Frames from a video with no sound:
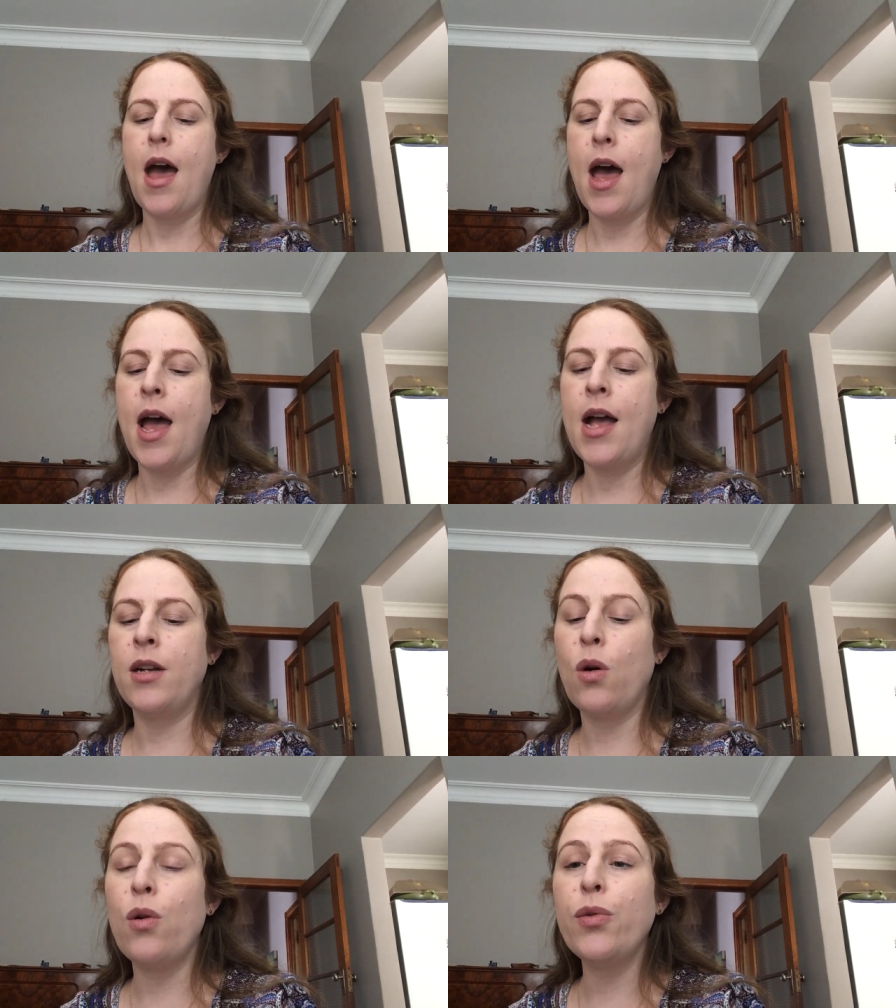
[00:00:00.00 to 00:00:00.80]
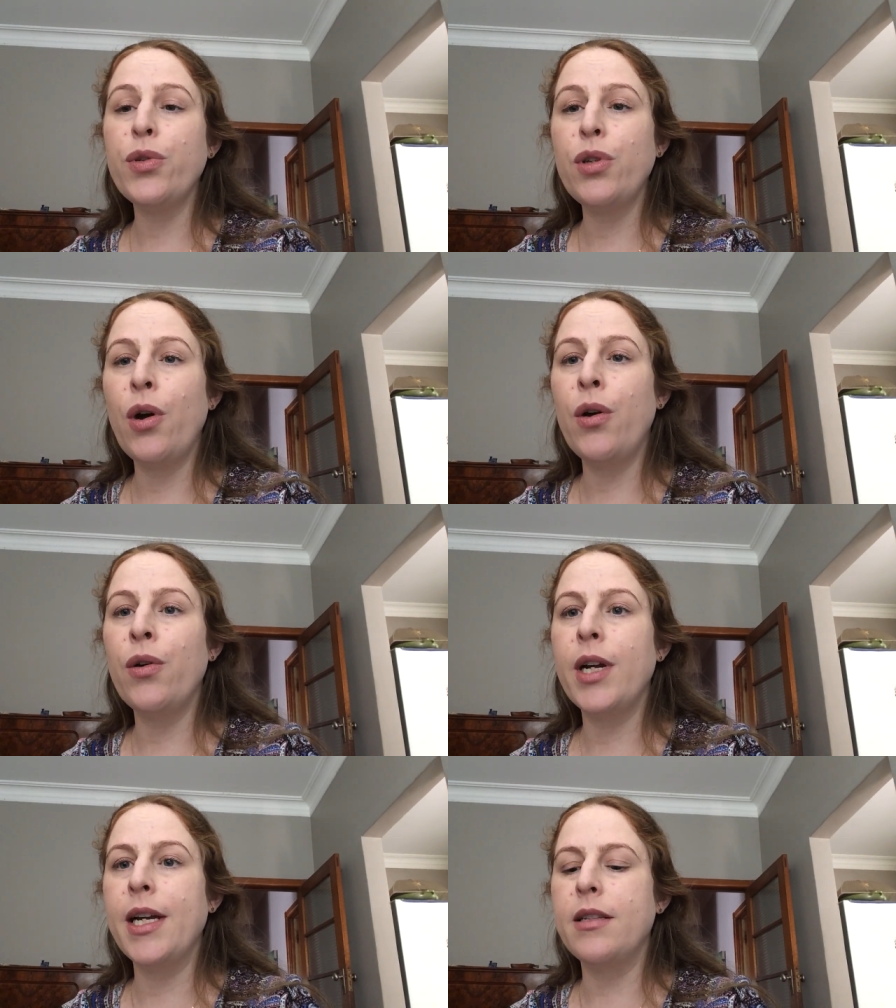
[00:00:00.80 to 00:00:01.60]
And
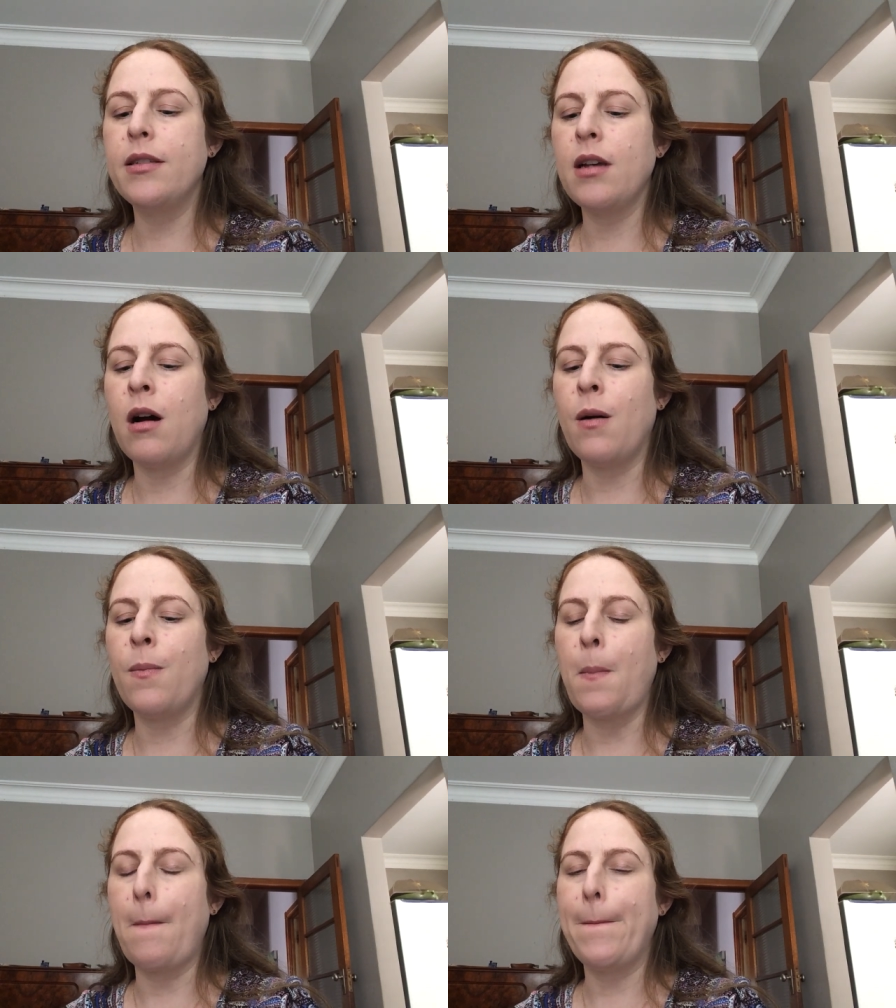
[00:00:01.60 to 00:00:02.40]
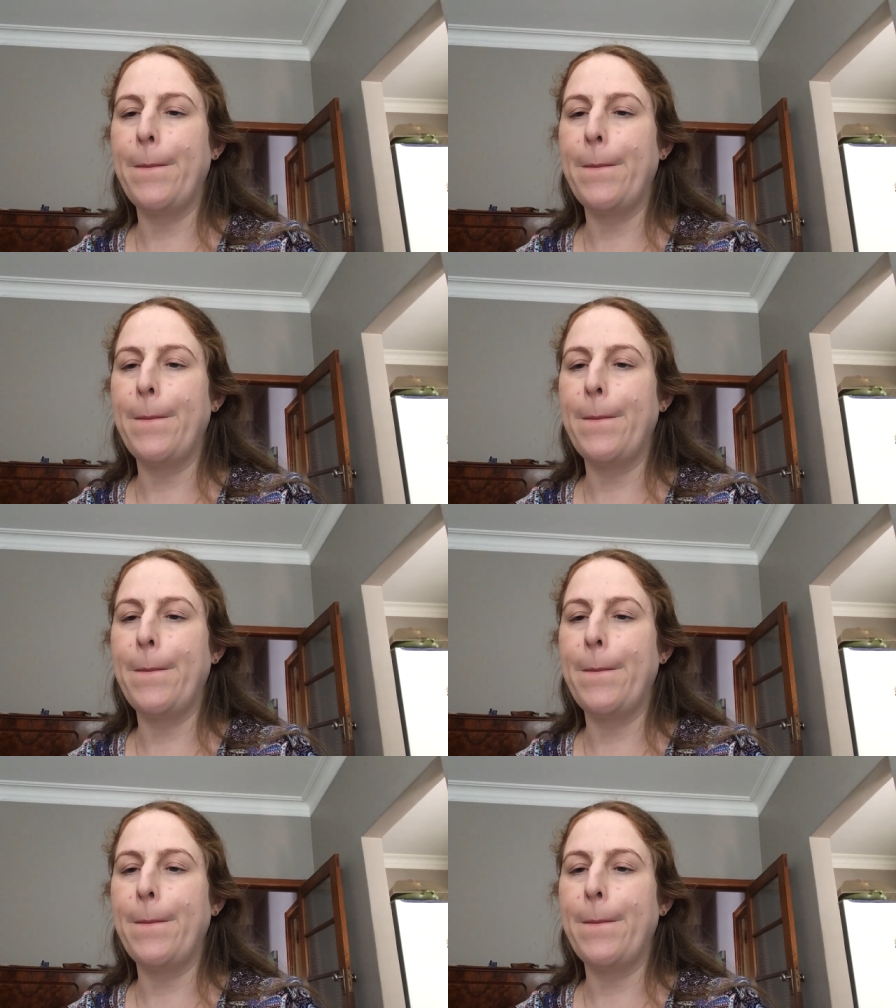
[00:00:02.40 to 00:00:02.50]
also, it's um,